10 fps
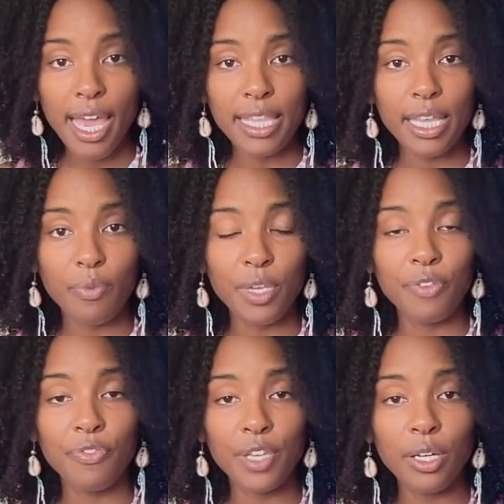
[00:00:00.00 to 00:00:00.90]
and that we
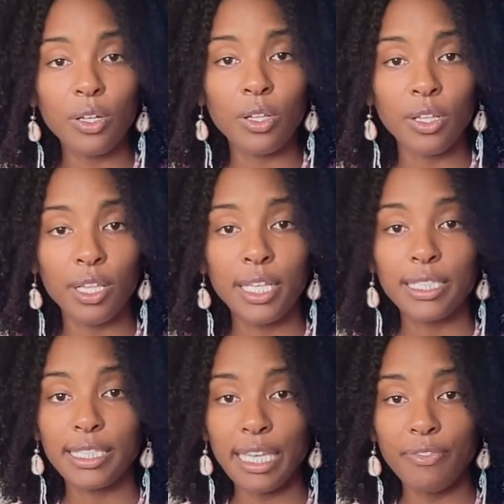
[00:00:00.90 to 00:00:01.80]
feel
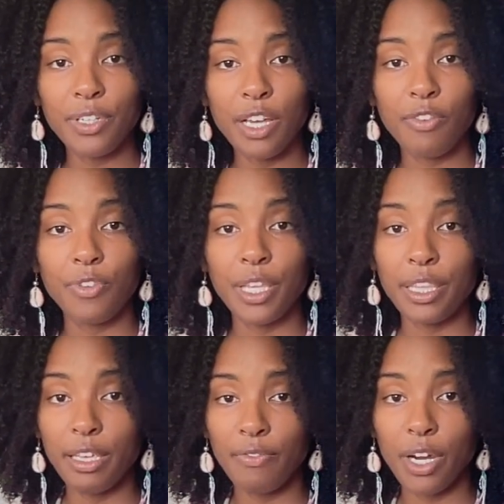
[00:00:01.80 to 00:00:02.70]
safe enough in
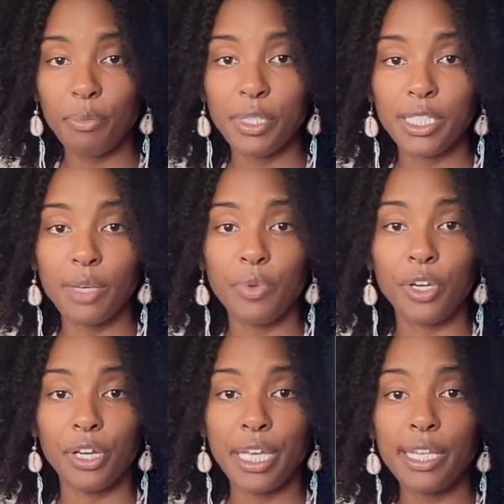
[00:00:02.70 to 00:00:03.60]
the environments that we
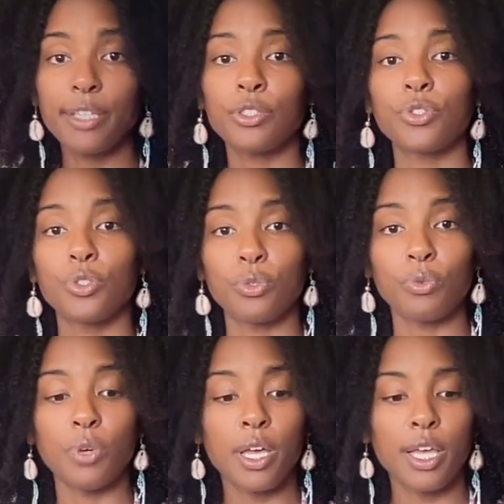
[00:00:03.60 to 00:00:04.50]
are in
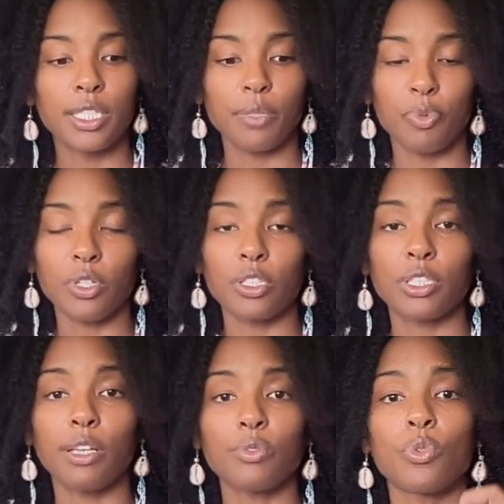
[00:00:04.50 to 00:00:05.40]
to support
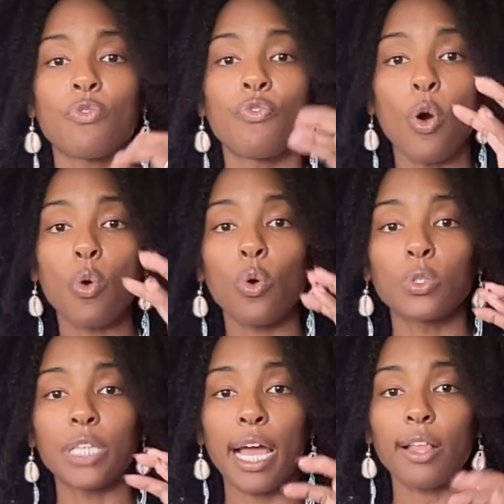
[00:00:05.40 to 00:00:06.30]
ourselves with vocal
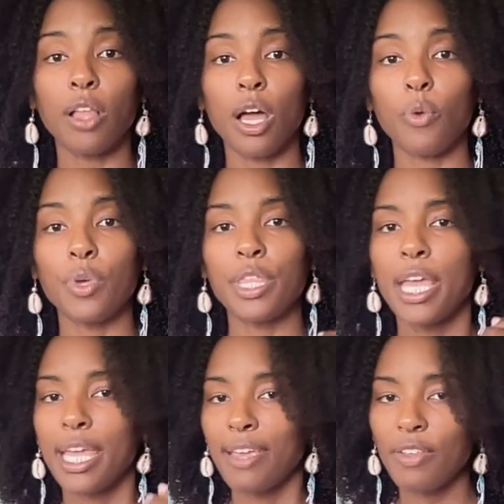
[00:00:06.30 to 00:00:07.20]
dialogue, with
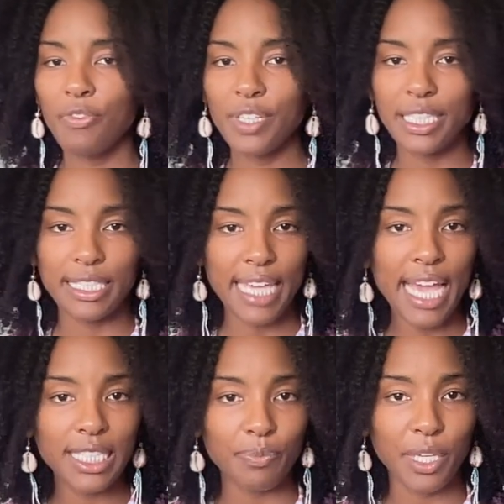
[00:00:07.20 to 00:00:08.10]
even if it's a
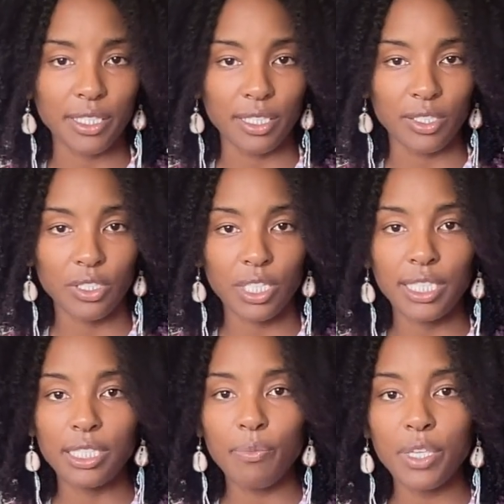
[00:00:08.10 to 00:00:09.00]
text message.
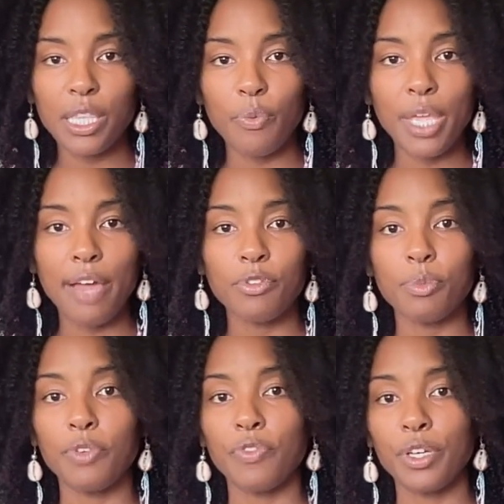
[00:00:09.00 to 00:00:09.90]
It's something that we have to
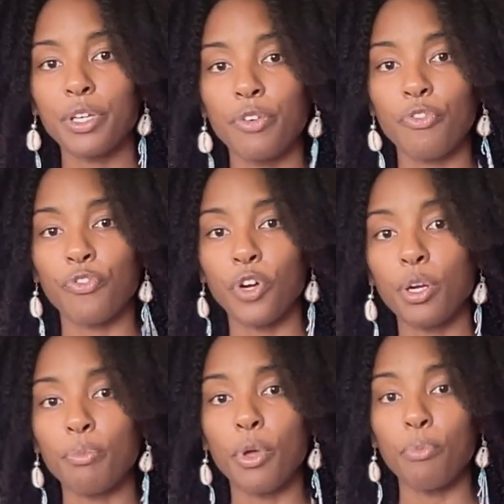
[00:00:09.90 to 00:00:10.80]
be very
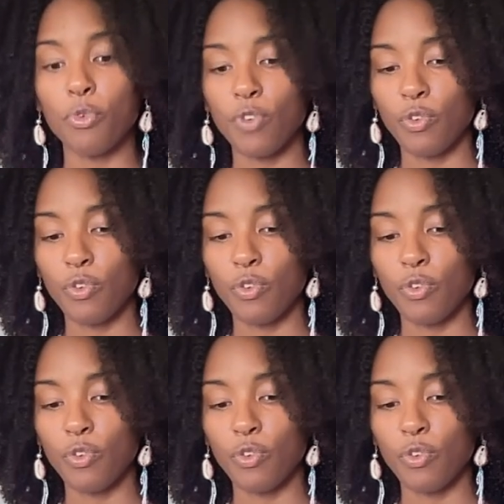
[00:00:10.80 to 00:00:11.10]
firm moving